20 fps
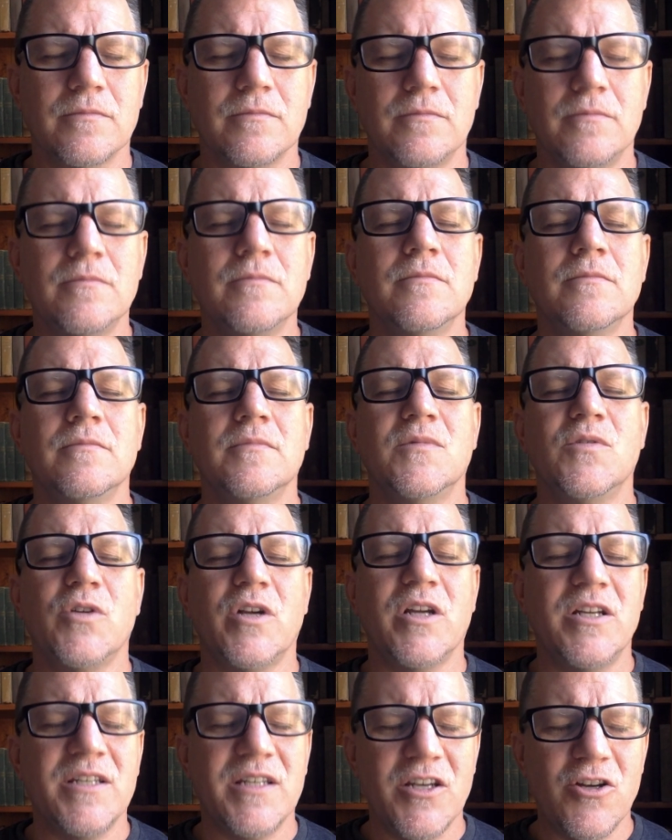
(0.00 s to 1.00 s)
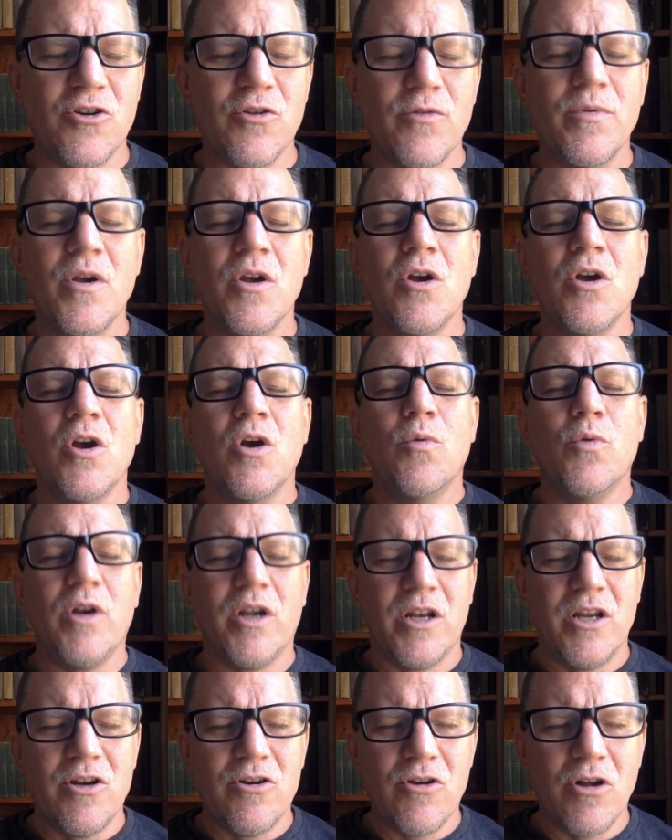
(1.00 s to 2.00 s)
We're going to
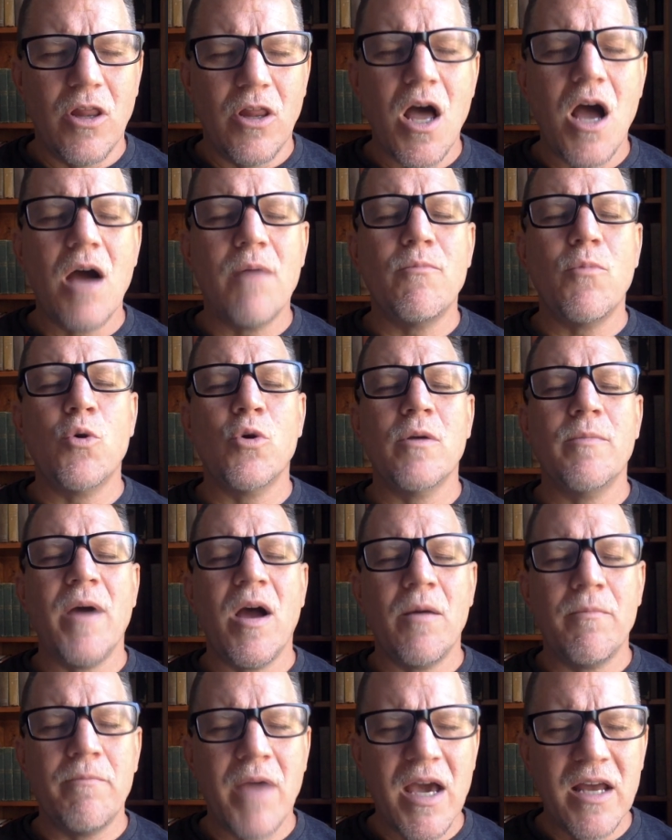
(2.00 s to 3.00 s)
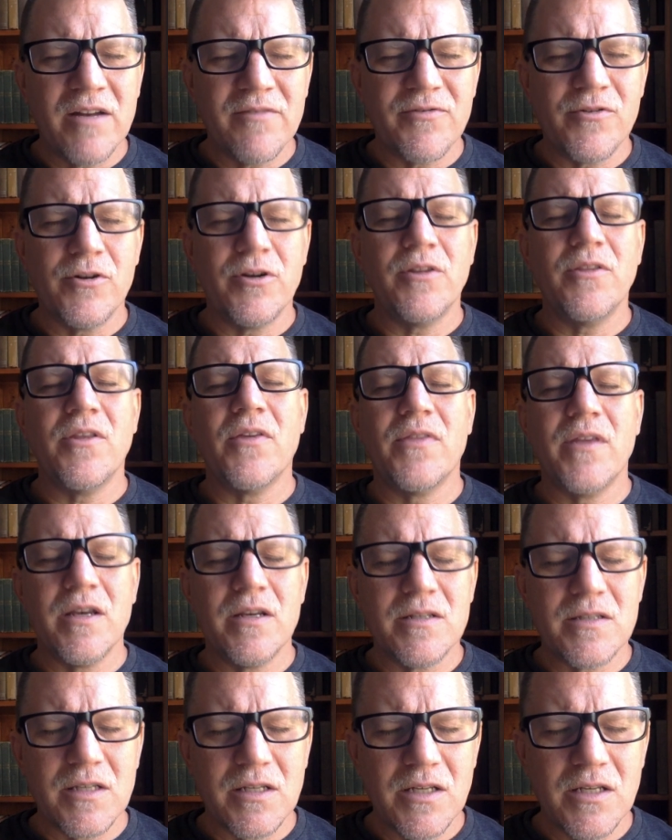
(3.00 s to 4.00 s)
hear a lot more about Manafort and the
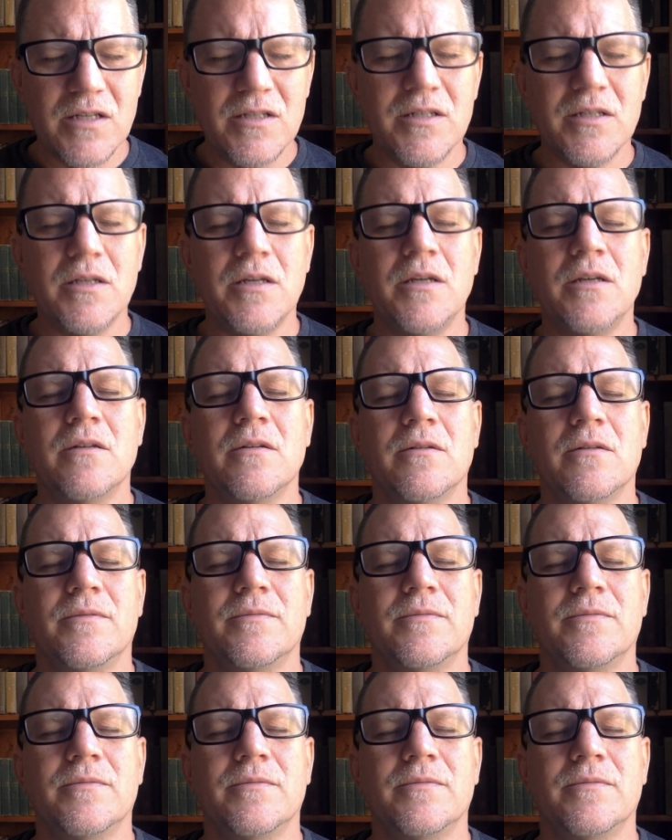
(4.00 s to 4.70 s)
things that he did.